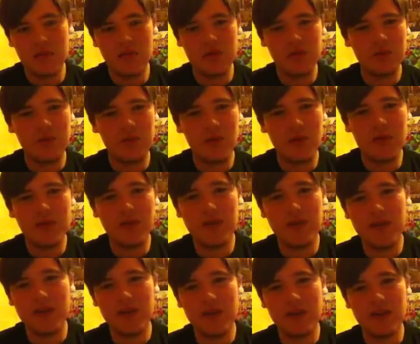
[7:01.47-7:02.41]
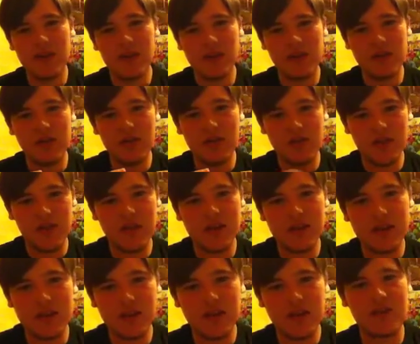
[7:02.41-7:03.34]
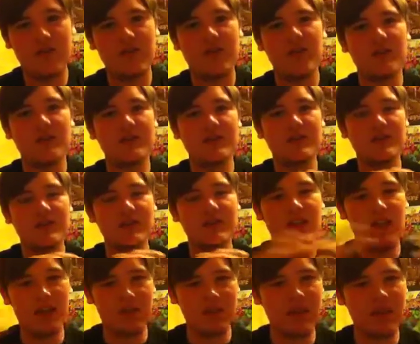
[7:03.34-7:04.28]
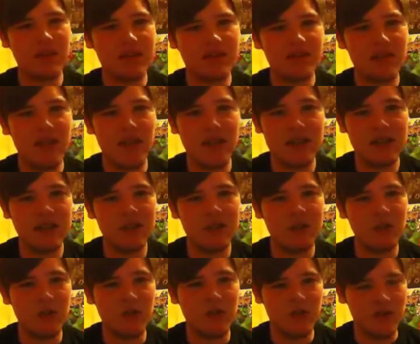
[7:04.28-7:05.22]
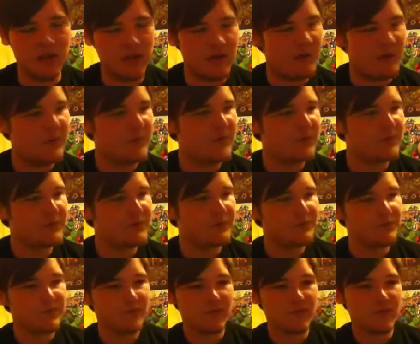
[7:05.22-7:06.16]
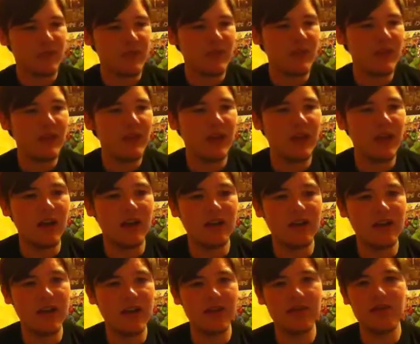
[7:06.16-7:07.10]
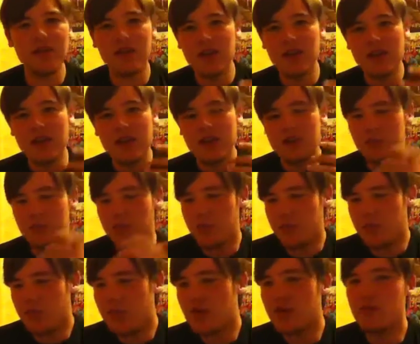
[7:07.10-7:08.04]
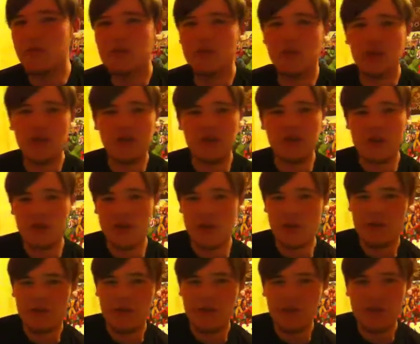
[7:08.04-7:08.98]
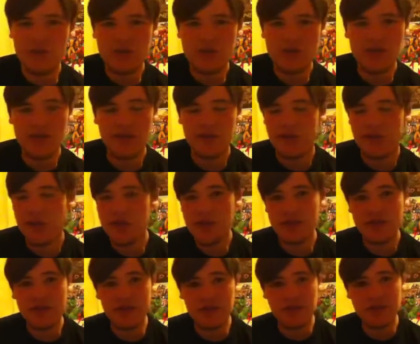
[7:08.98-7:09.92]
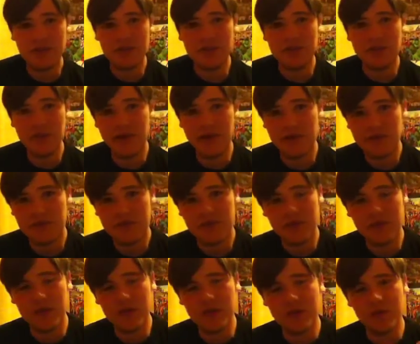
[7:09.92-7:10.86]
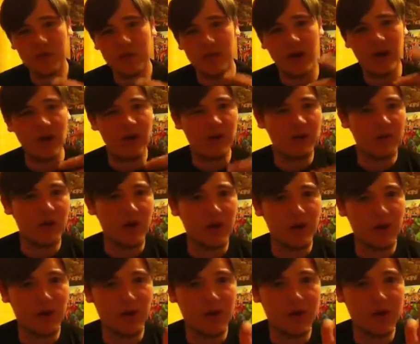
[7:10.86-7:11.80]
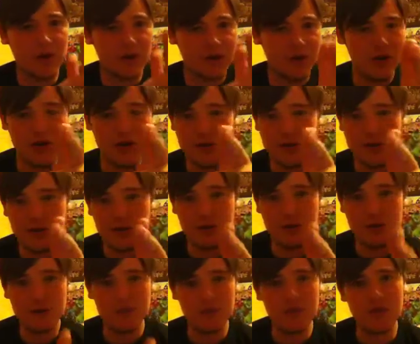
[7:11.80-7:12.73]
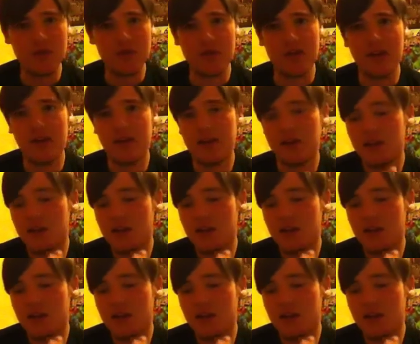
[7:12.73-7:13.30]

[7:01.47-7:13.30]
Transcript: put them both in and you create The Dark Knight Rises, and that makes an excellent movie. You know, you have Dark Knight. You have a crazy villain as Bane, who I love, by the way. I will come to him in a sec.